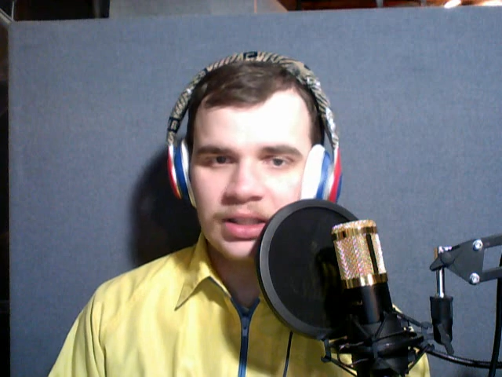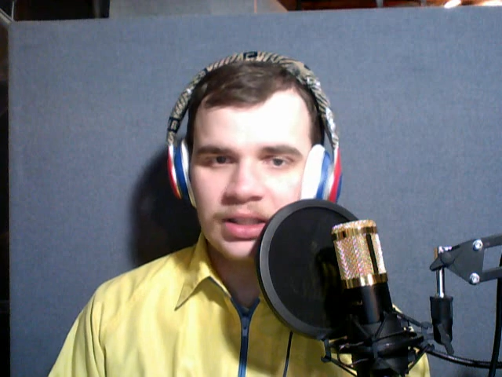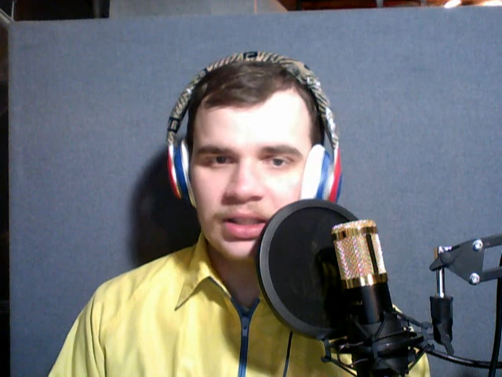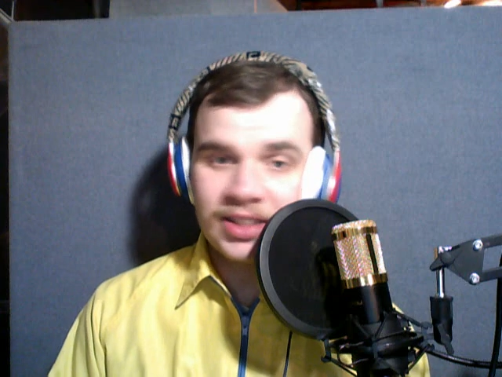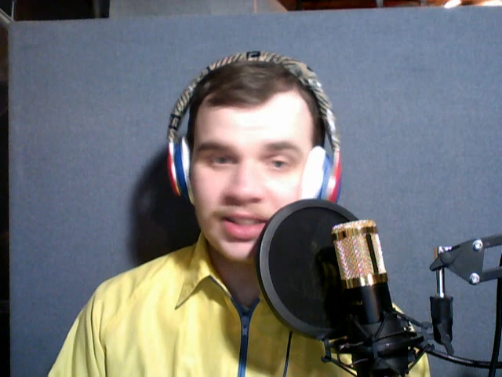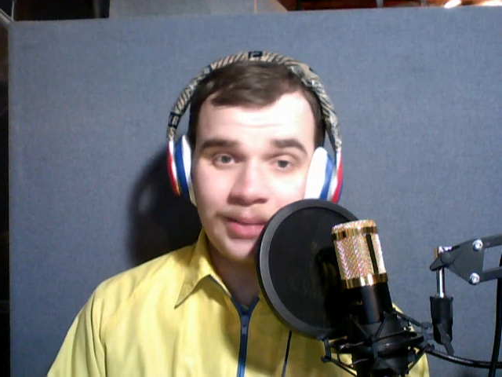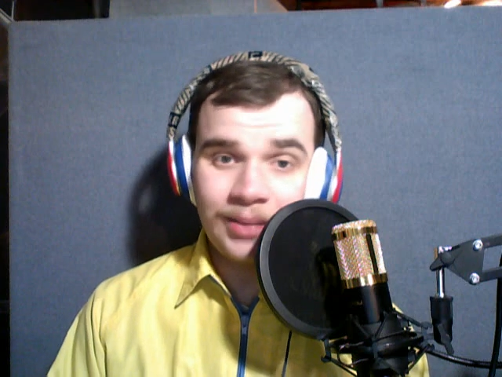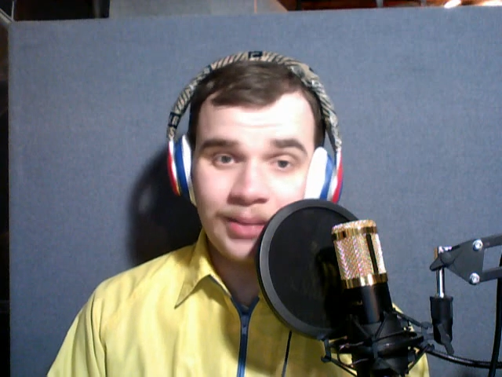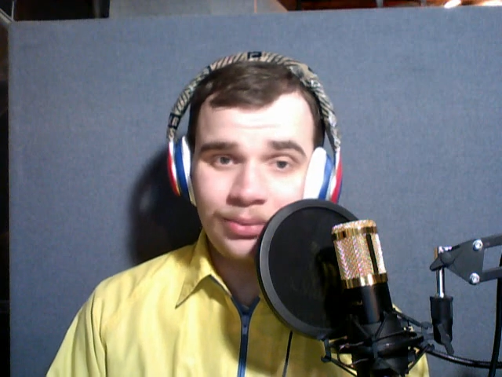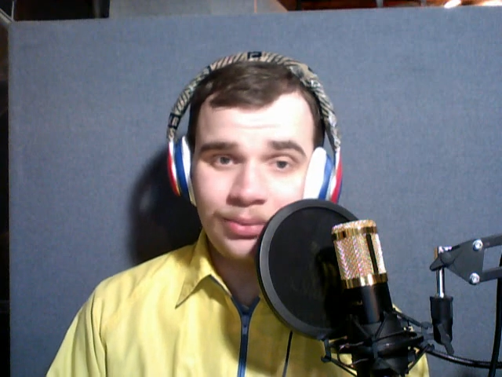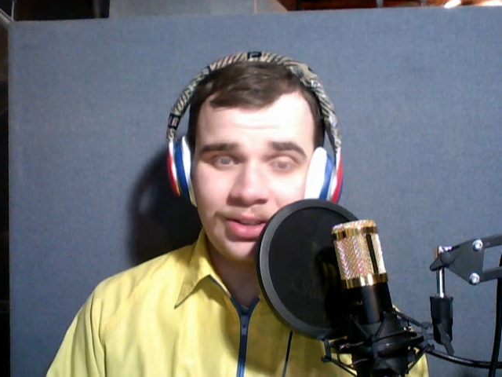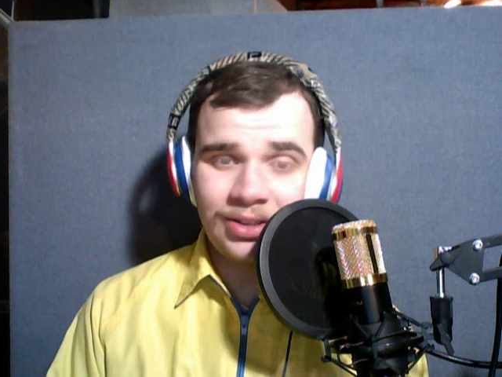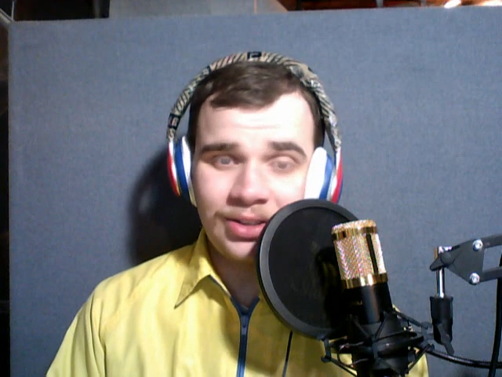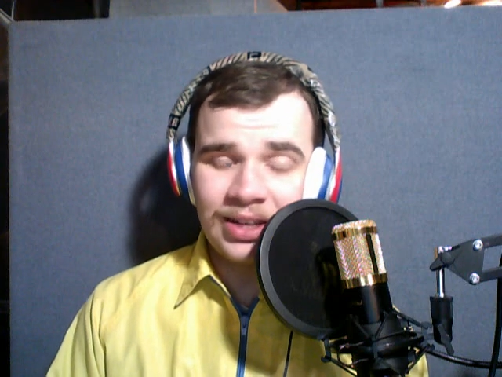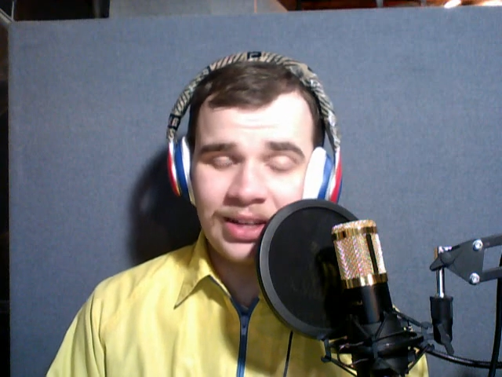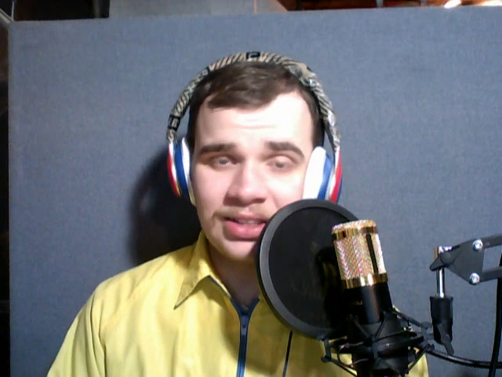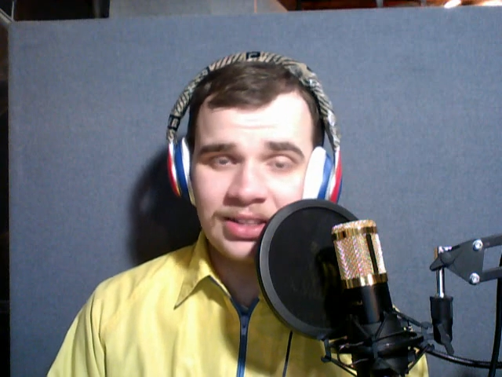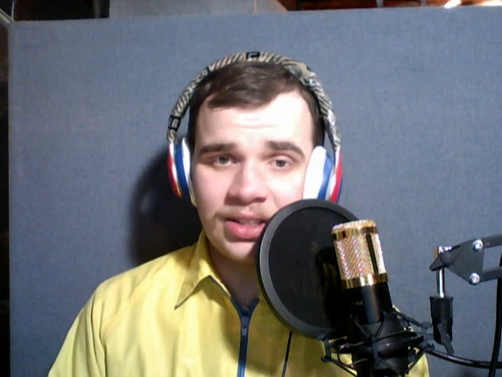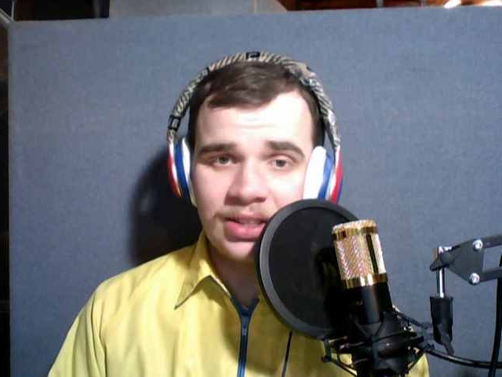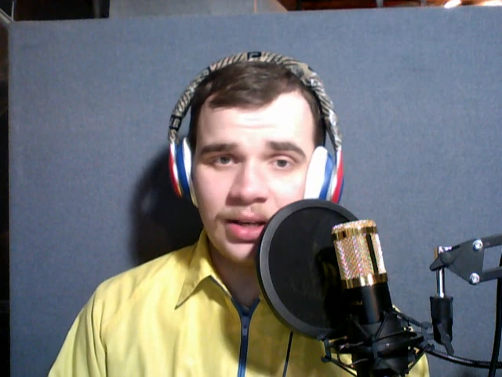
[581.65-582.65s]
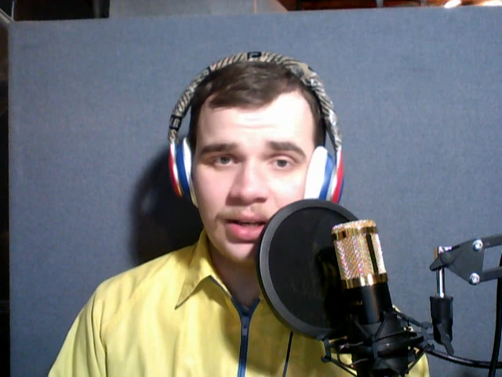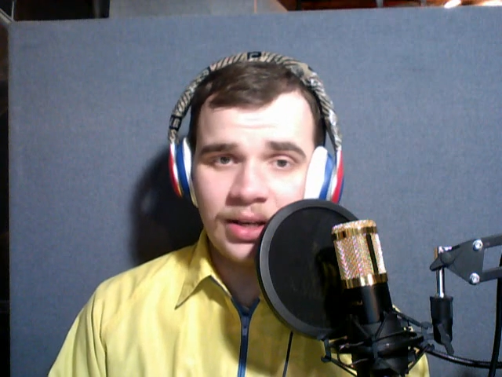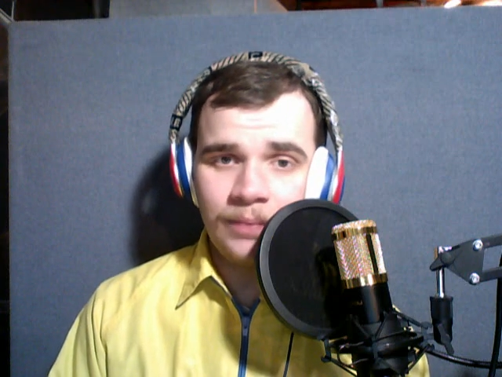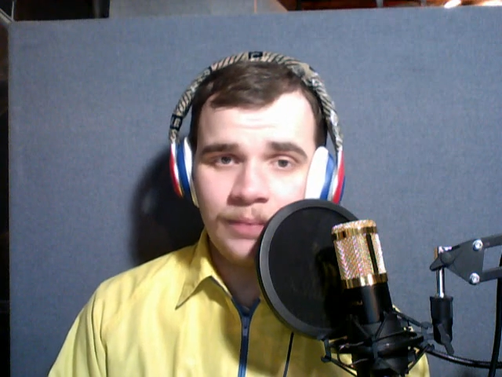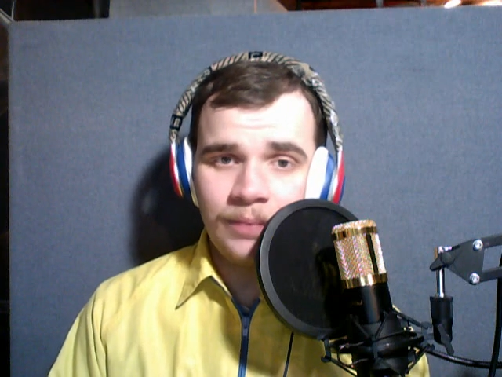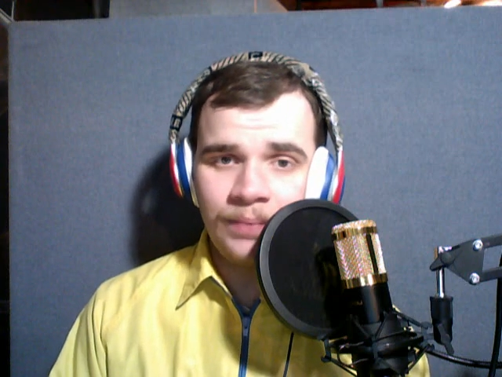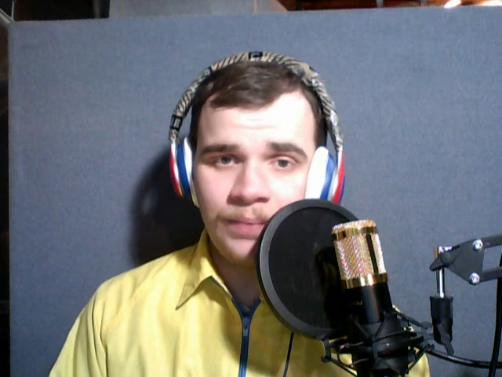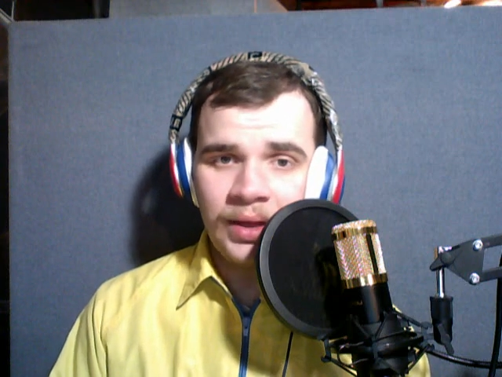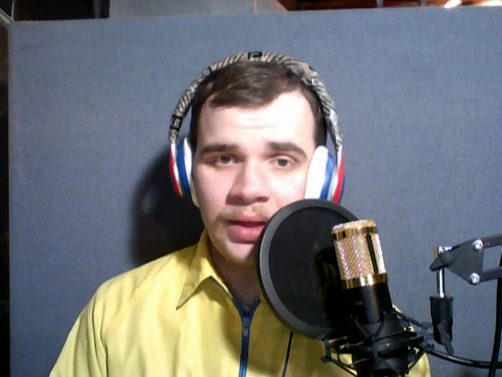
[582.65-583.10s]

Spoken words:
except Celestia.